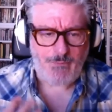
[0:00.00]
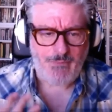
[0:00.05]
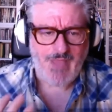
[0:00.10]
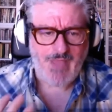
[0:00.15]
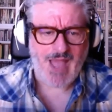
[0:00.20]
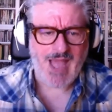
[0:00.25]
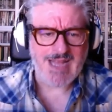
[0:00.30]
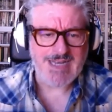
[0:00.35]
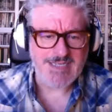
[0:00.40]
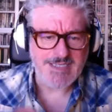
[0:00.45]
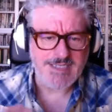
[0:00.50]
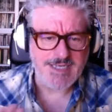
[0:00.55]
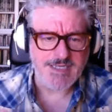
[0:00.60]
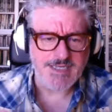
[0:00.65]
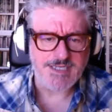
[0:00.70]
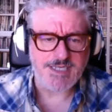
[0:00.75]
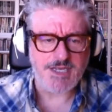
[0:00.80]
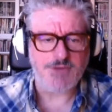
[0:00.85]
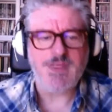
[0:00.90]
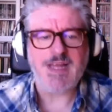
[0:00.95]
And
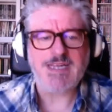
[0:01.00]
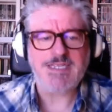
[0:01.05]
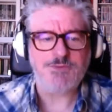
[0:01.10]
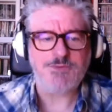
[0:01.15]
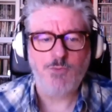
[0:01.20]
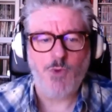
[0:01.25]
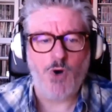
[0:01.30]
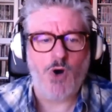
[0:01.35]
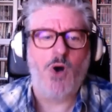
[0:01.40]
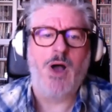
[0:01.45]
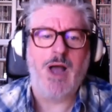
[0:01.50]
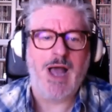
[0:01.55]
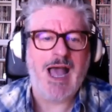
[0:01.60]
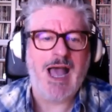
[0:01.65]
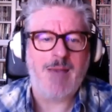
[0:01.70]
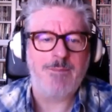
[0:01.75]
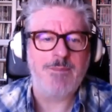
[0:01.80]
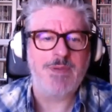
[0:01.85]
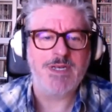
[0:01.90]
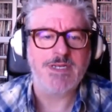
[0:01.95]
so that's what
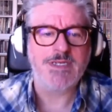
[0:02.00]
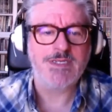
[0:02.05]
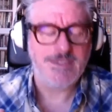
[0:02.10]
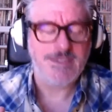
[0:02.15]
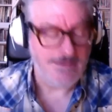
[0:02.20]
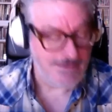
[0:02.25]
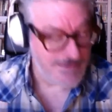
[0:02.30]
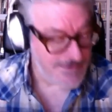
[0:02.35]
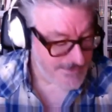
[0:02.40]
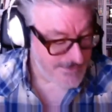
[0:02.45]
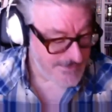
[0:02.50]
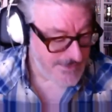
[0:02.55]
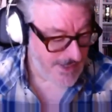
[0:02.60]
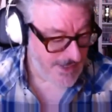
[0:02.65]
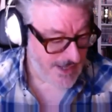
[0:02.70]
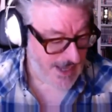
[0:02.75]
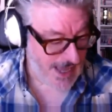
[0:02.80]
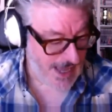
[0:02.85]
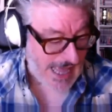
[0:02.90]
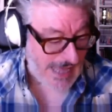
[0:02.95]
happened
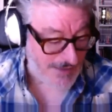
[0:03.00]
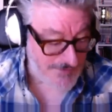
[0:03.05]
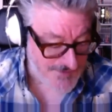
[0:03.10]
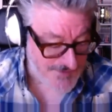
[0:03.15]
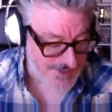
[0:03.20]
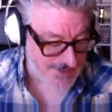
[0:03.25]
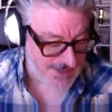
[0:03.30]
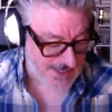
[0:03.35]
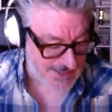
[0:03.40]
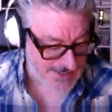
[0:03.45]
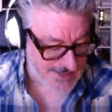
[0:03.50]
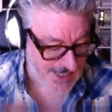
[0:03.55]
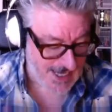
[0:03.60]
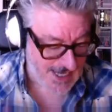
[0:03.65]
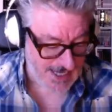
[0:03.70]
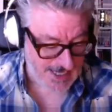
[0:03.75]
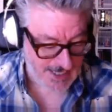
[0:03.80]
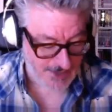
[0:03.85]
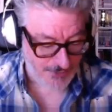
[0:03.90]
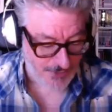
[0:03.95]
after that.
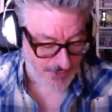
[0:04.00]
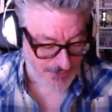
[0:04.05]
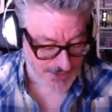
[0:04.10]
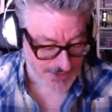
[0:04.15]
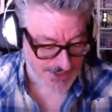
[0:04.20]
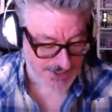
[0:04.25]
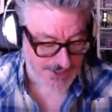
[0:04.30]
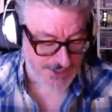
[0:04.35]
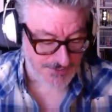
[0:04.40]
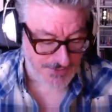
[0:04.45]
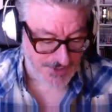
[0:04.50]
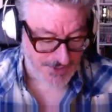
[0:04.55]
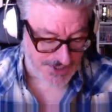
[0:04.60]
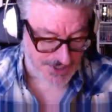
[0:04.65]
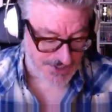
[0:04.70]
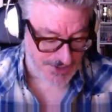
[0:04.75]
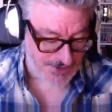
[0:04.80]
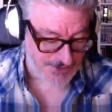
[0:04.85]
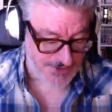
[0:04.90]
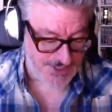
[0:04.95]
He wrote 2 more
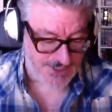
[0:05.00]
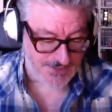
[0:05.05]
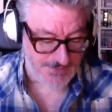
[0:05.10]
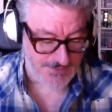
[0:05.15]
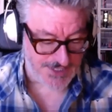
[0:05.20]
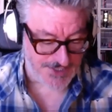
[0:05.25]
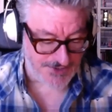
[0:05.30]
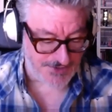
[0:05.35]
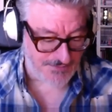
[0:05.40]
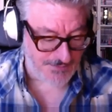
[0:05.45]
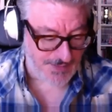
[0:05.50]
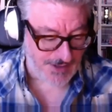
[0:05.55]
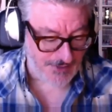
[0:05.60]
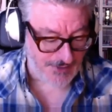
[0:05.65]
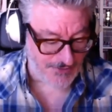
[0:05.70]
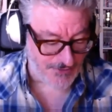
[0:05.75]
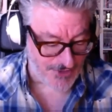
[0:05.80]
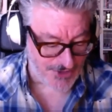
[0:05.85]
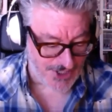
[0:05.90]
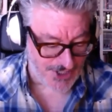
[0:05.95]
stories, The Mystery of Marie
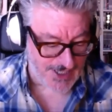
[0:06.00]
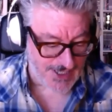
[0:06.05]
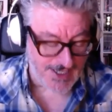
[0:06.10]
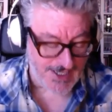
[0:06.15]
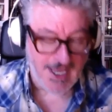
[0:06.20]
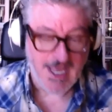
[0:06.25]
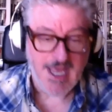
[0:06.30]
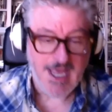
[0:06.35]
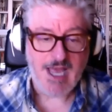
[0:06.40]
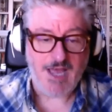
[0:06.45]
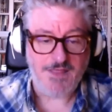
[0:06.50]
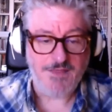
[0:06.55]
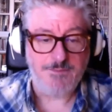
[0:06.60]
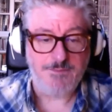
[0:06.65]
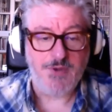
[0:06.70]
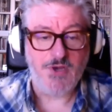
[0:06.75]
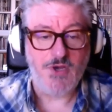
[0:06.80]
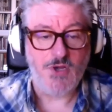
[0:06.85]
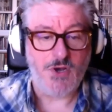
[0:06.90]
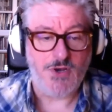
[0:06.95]
Roget and The
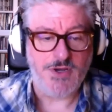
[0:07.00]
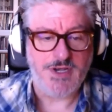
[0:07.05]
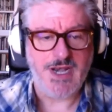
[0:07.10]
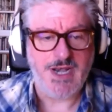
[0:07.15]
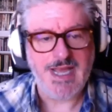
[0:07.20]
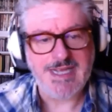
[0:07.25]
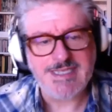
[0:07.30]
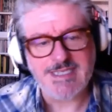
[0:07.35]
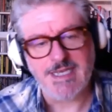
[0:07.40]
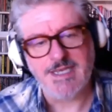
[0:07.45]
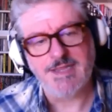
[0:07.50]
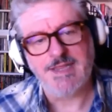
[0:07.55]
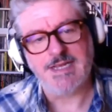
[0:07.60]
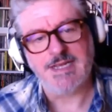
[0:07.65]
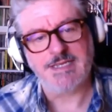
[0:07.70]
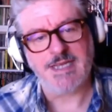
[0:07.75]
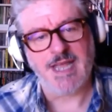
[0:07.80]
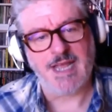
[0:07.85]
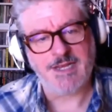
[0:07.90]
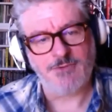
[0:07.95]
Purloined Letter, that
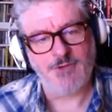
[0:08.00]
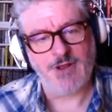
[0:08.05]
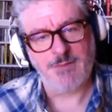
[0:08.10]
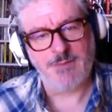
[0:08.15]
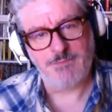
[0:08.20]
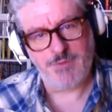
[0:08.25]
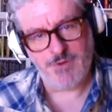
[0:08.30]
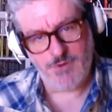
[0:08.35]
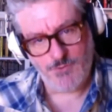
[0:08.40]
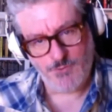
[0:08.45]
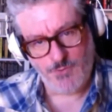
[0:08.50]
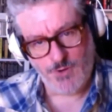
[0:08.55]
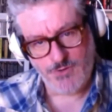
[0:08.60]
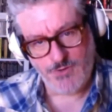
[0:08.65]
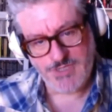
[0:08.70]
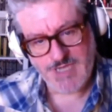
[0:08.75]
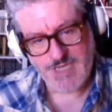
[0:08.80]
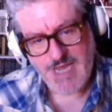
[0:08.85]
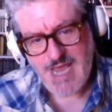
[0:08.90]
Edgar Allan Poe wrote.